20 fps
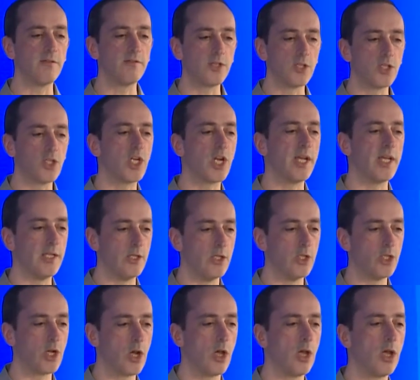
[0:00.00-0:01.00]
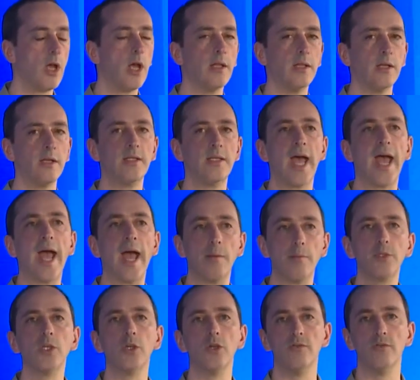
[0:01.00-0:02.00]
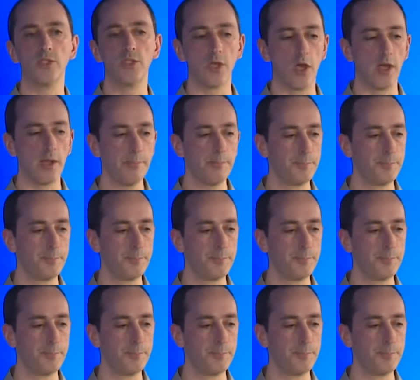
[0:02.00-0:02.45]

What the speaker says: to change and adapt over time.